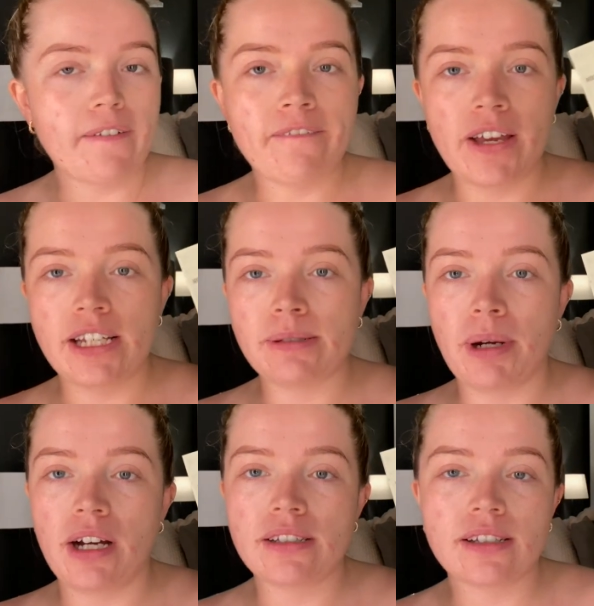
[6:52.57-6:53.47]
face
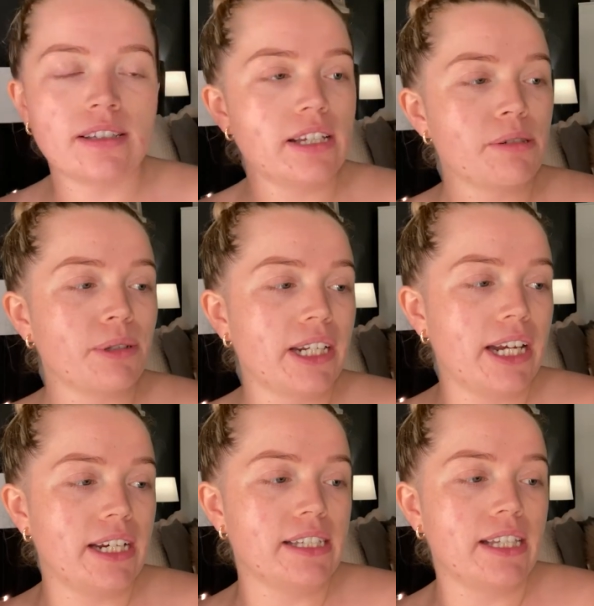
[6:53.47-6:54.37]
masks this one
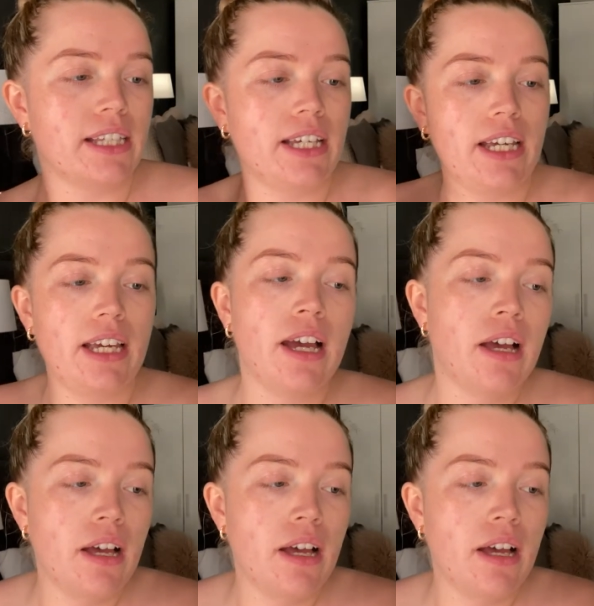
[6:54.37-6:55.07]
is the